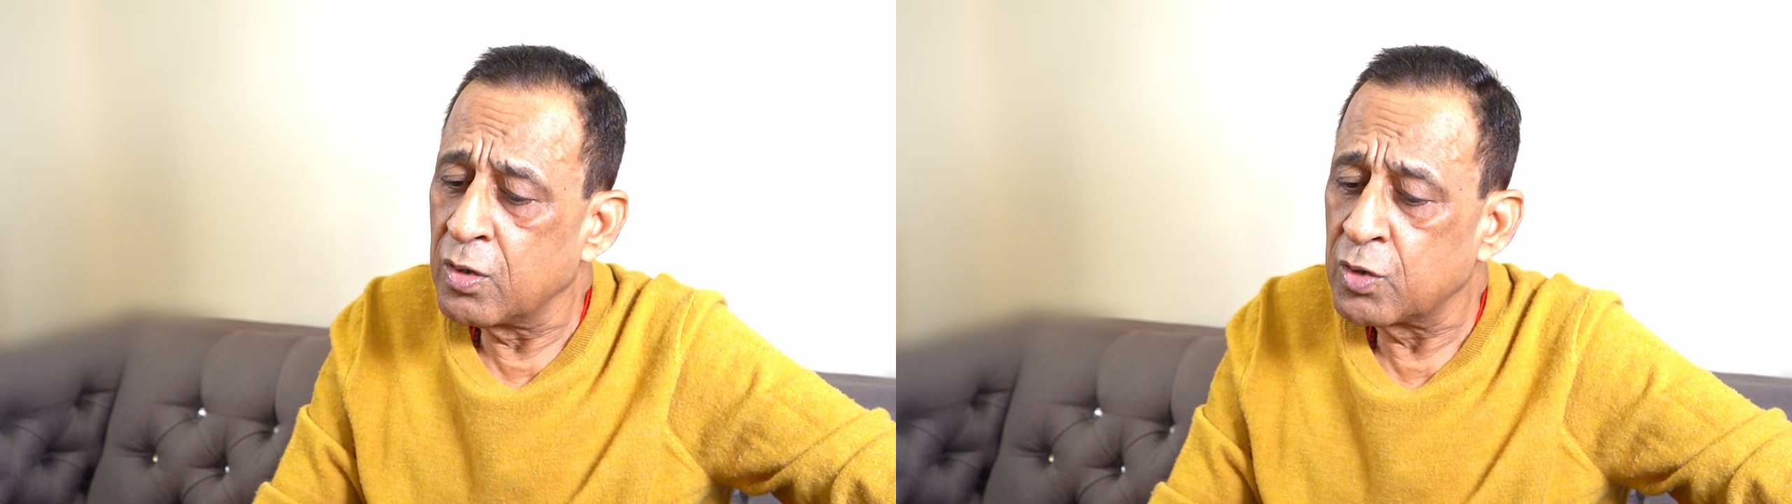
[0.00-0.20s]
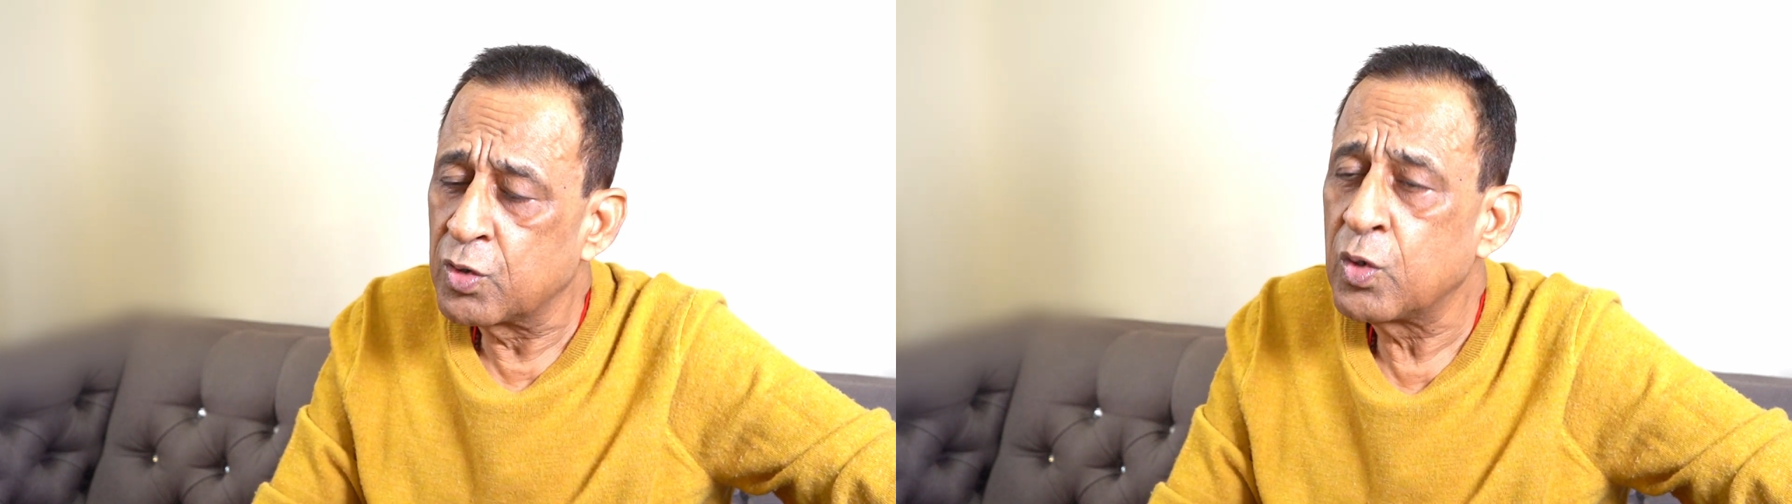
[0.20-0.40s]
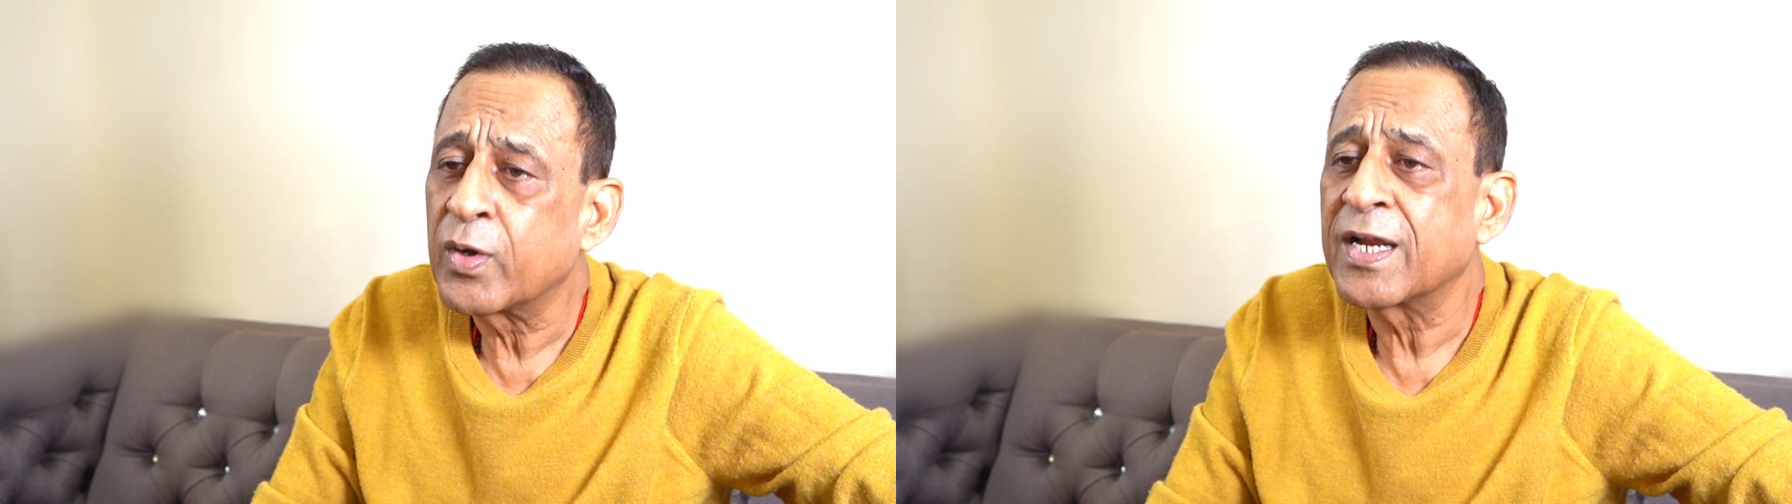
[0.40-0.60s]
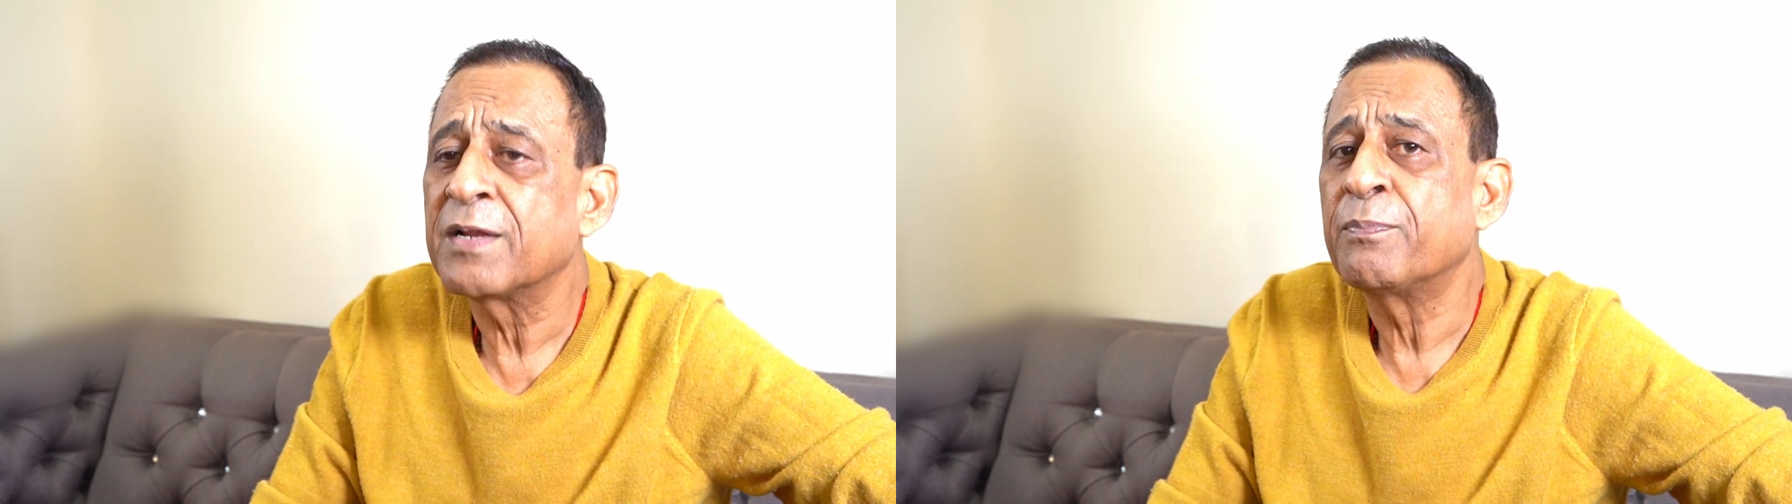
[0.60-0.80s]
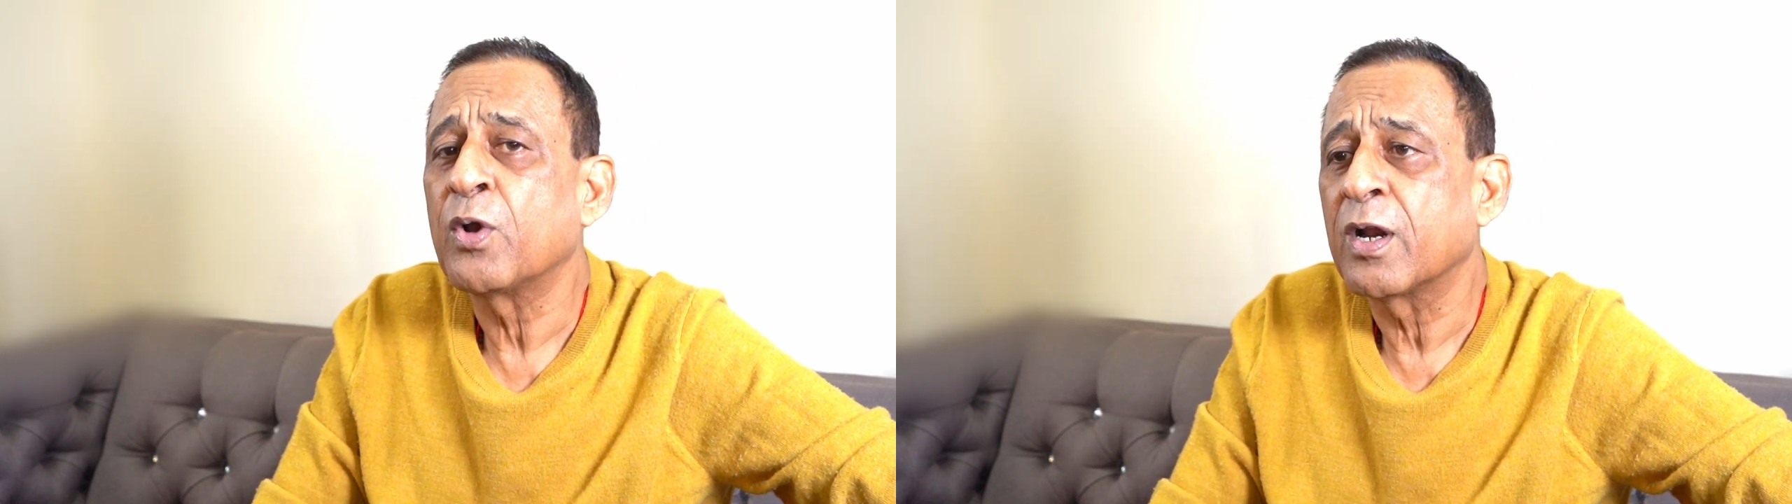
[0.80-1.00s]
to look at a
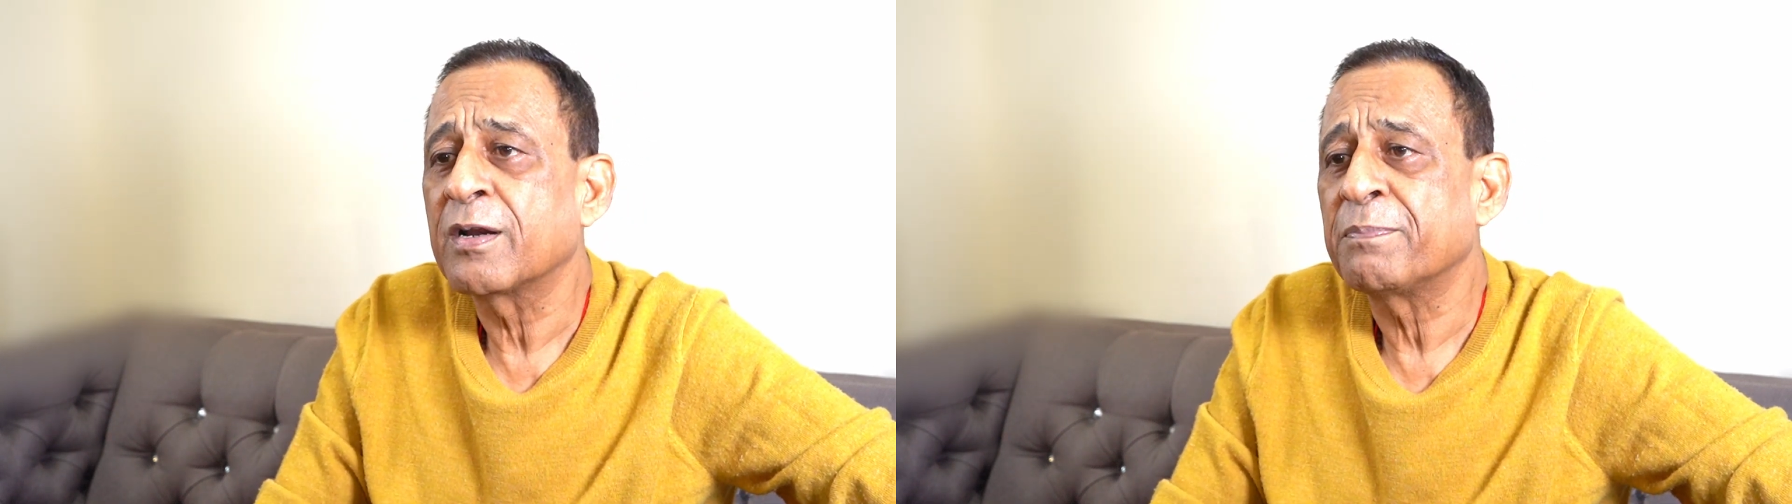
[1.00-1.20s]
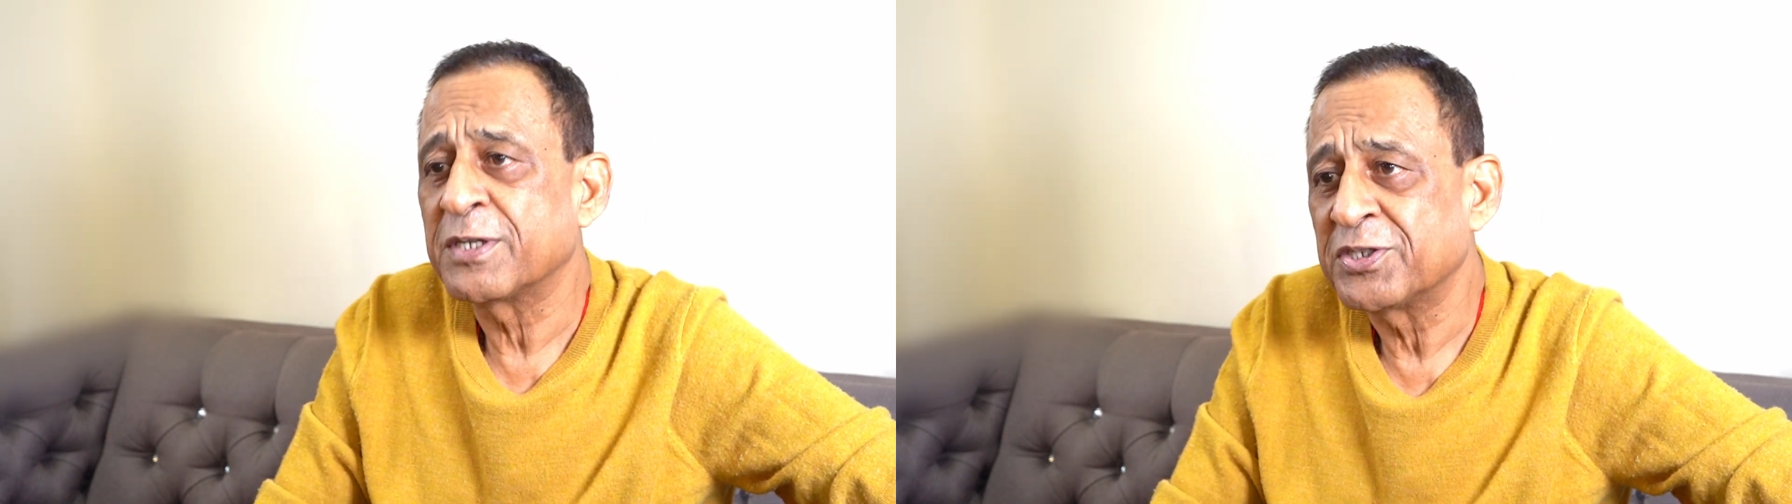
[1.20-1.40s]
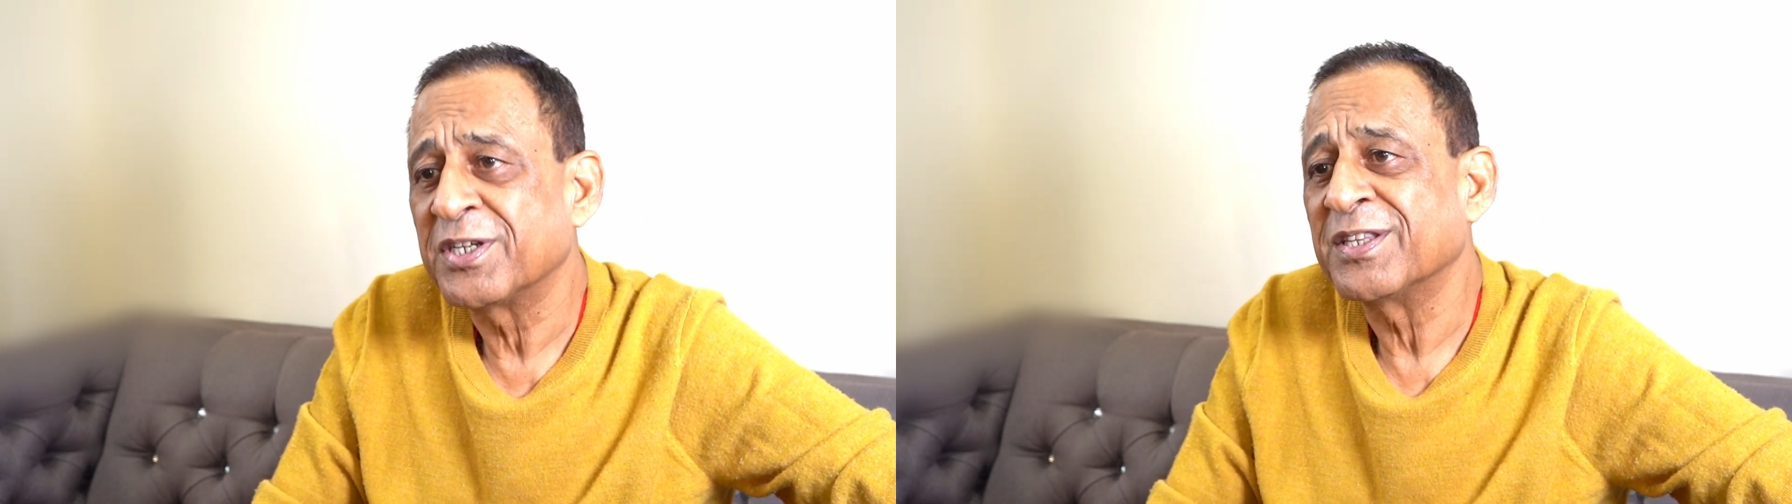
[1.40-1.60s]
broader picture in the